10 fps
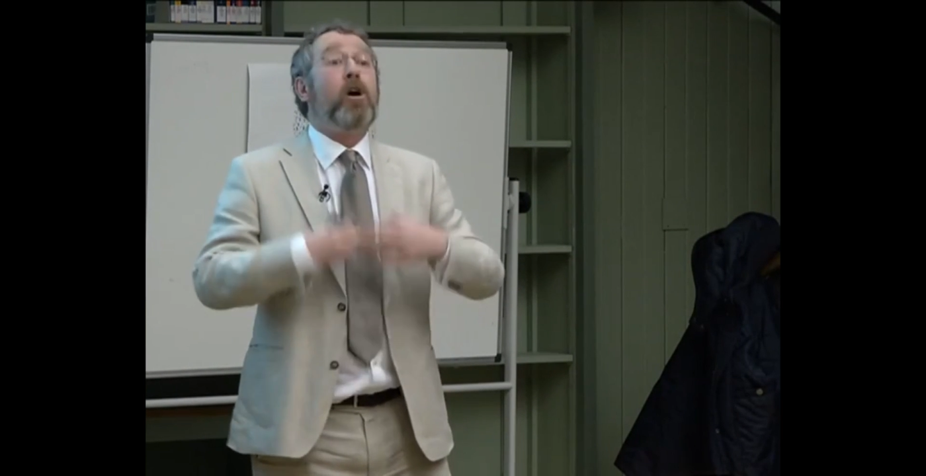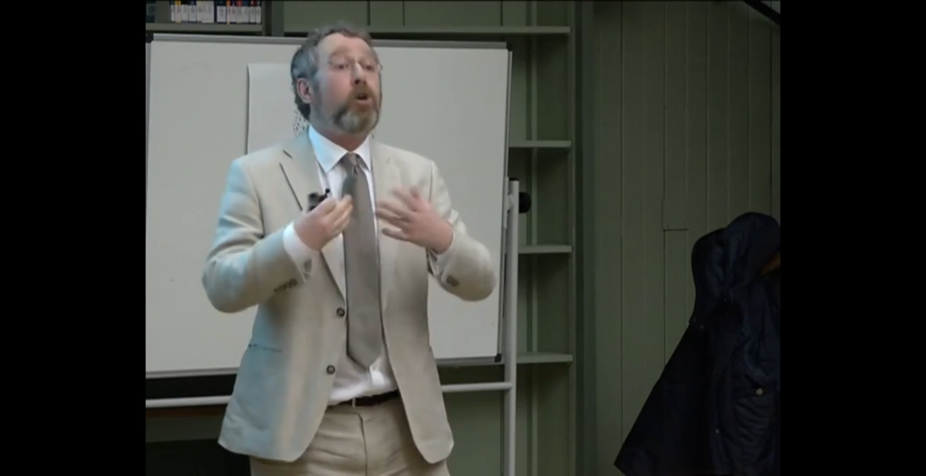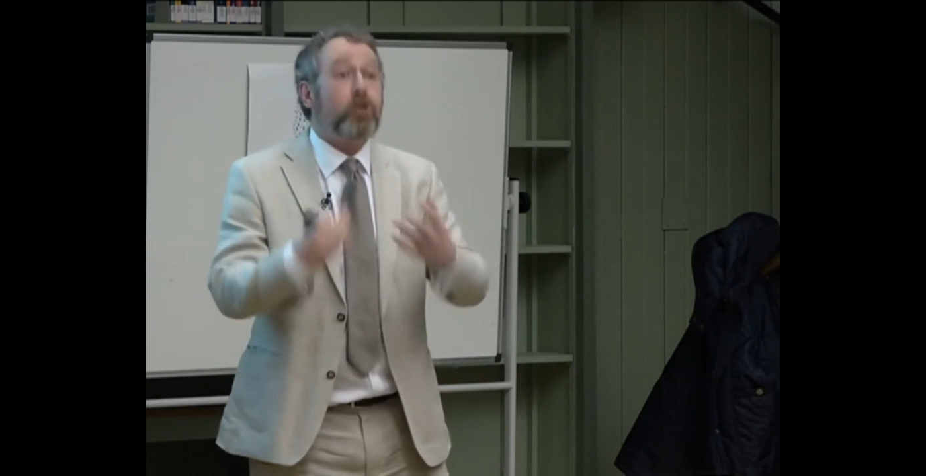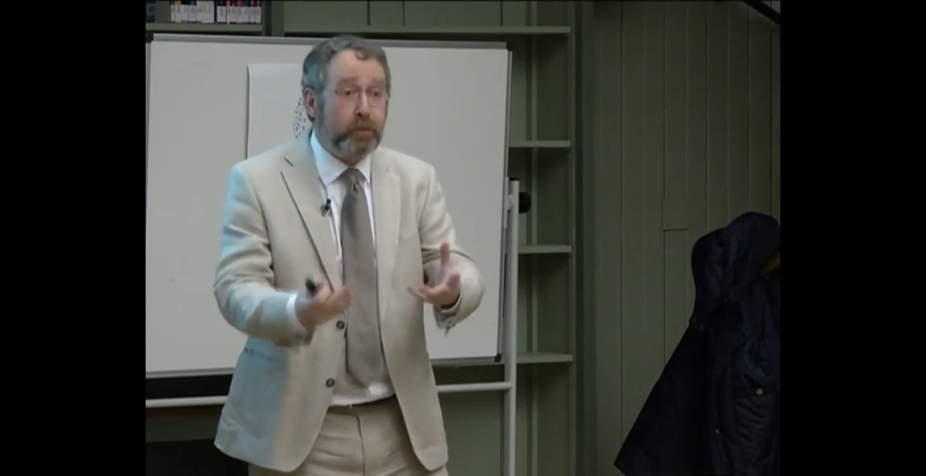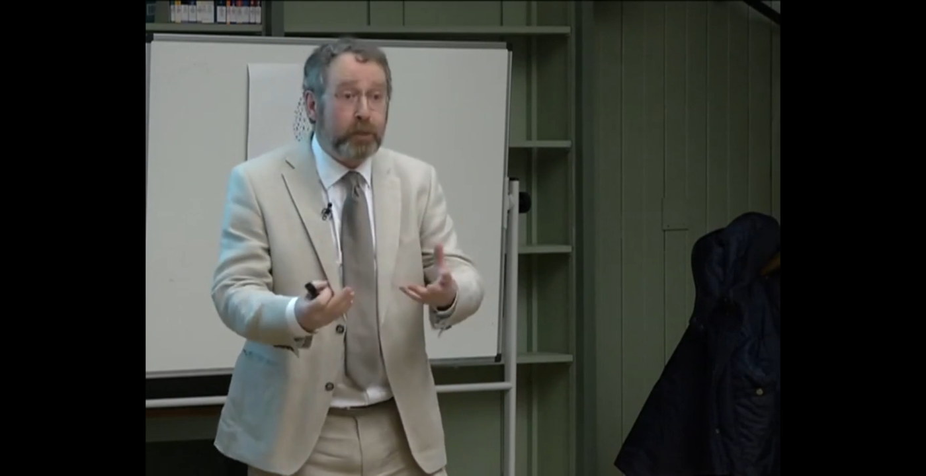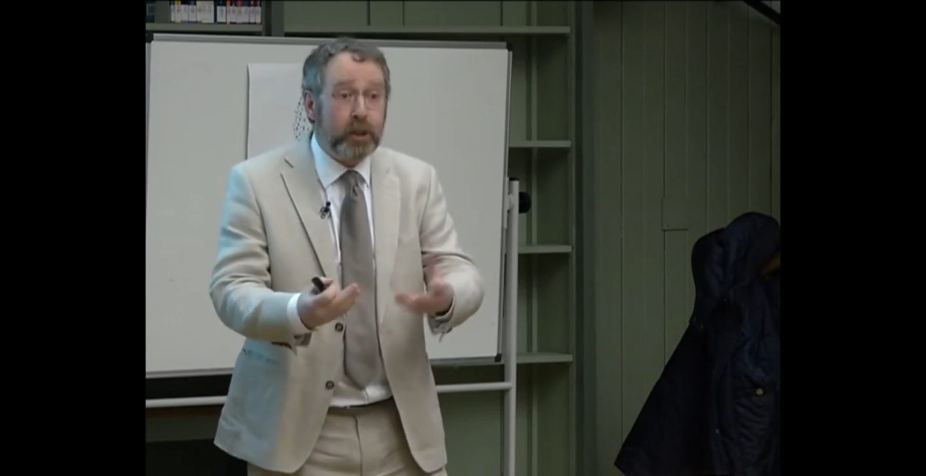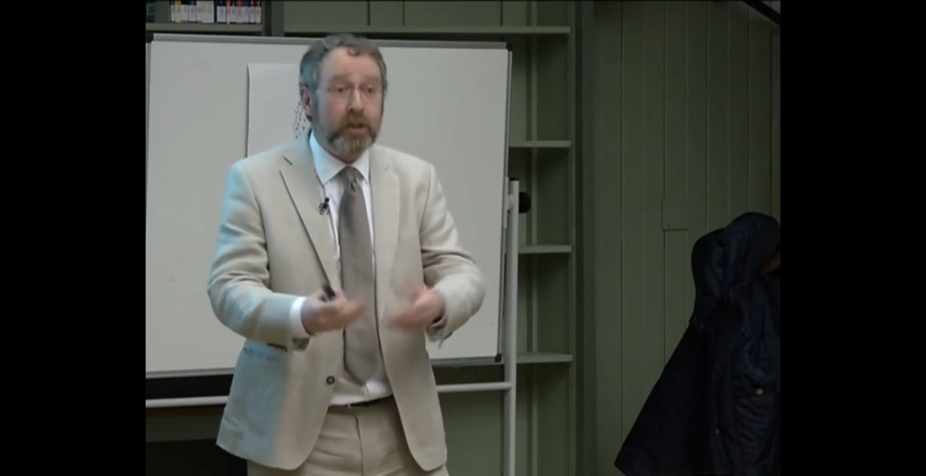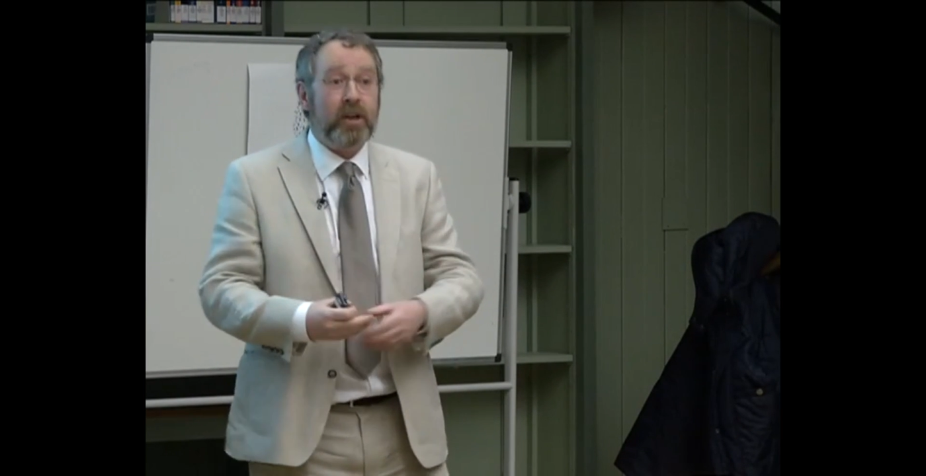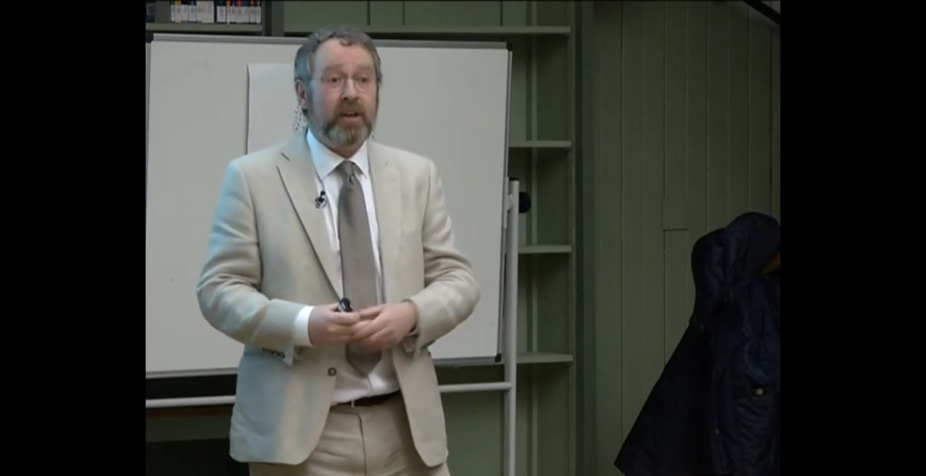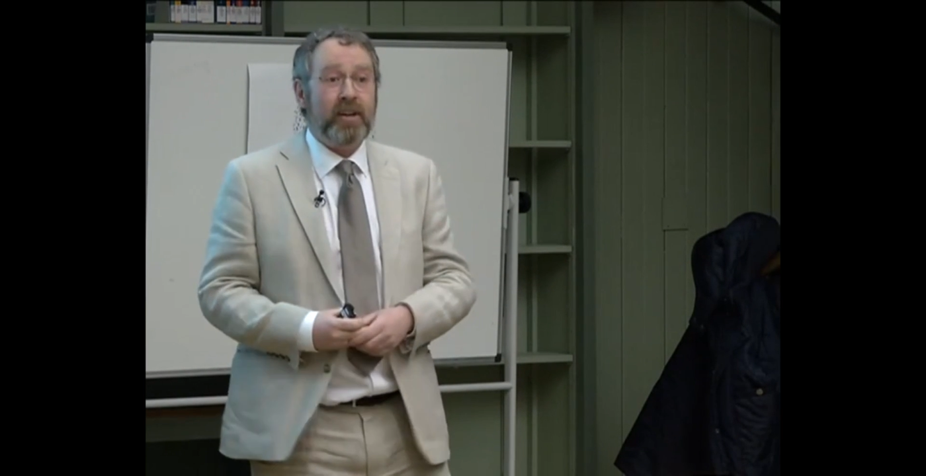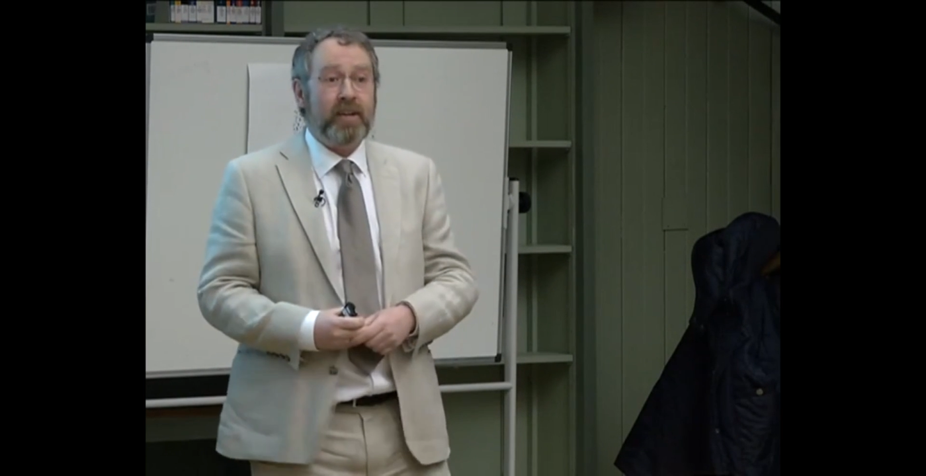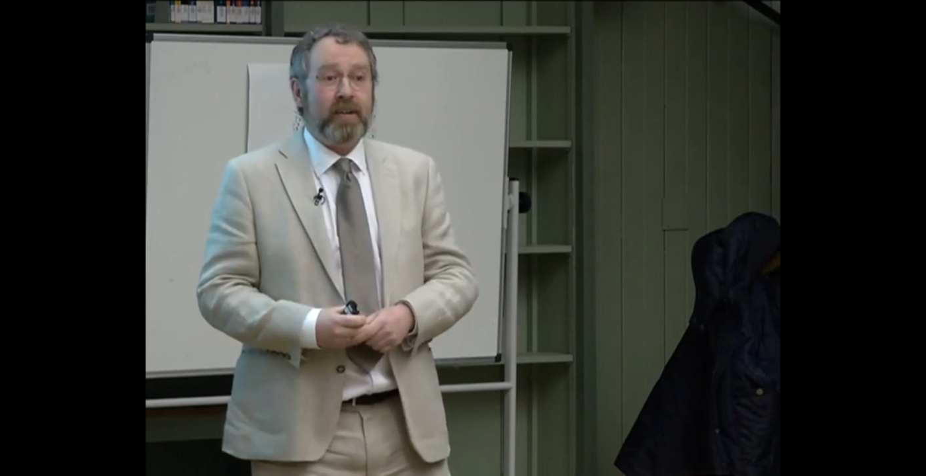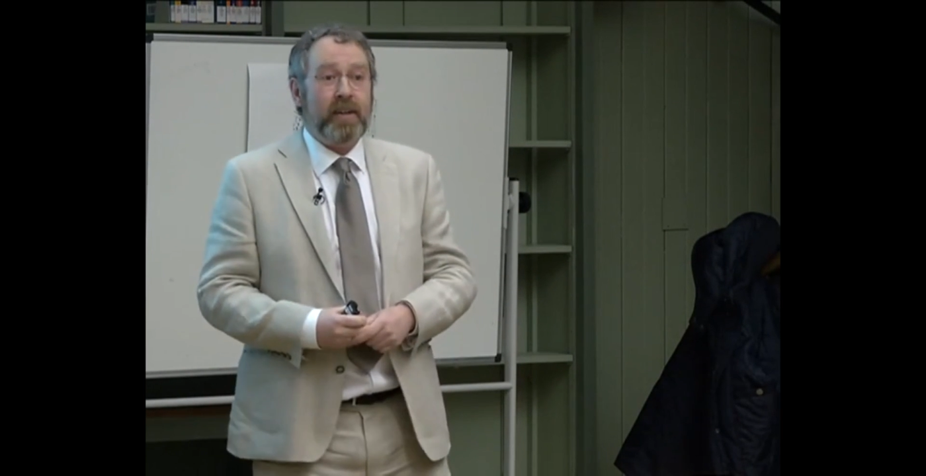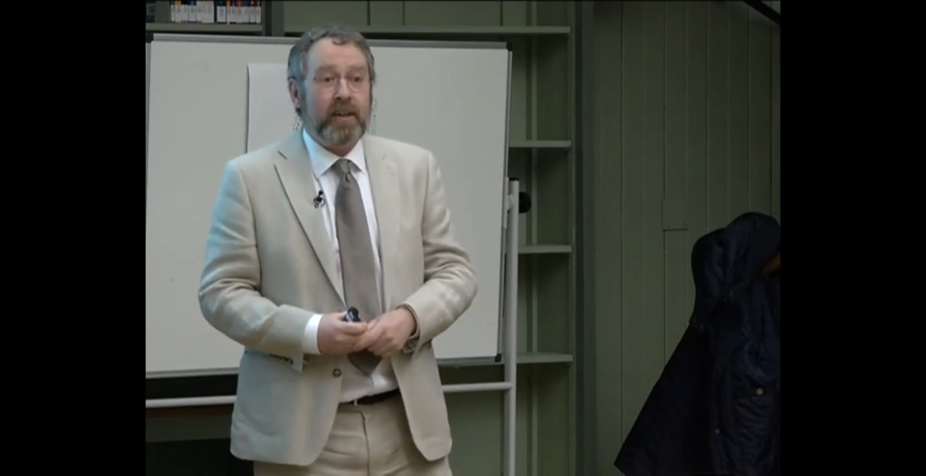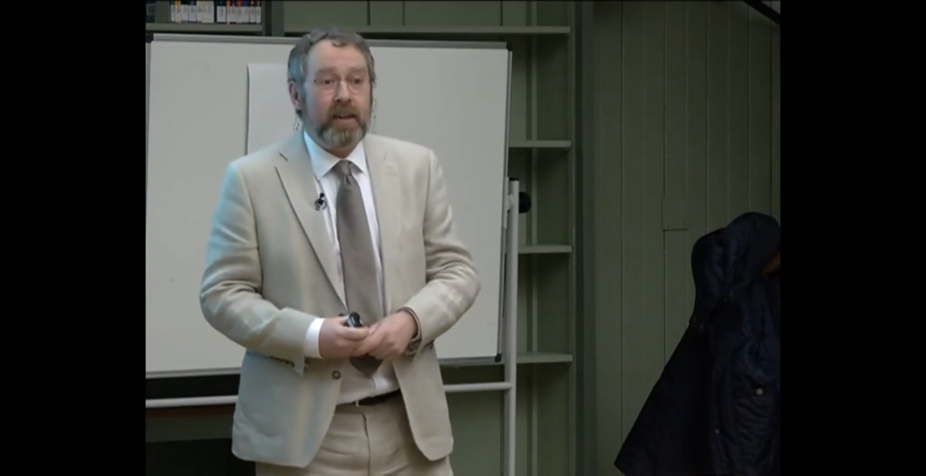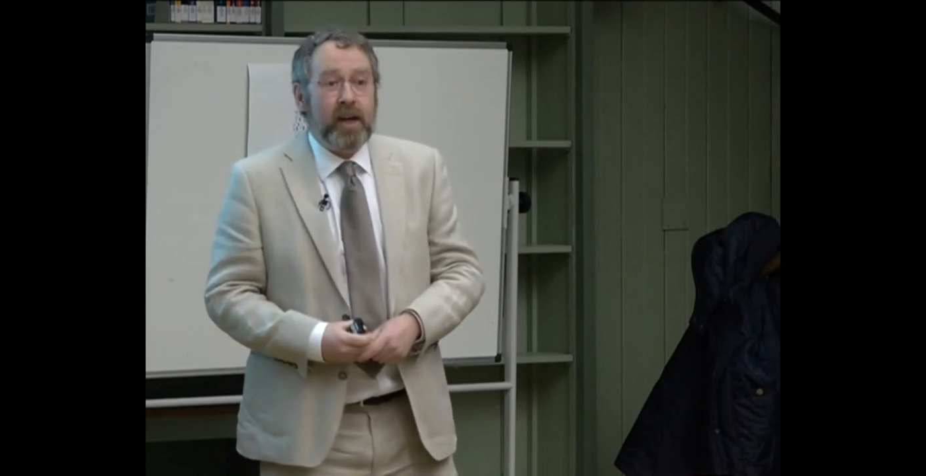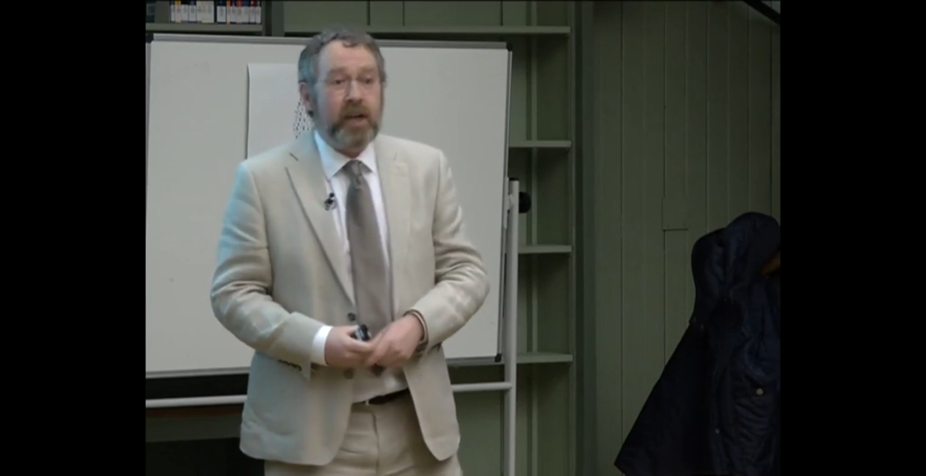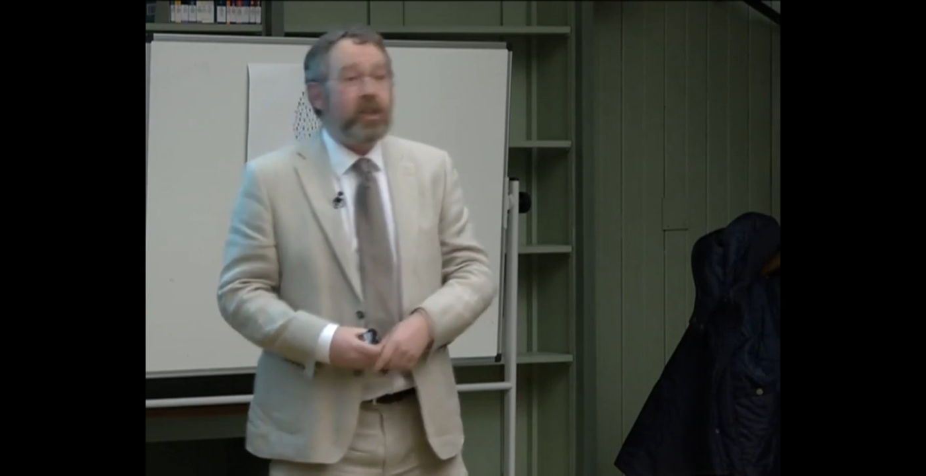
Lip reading: a hospital, a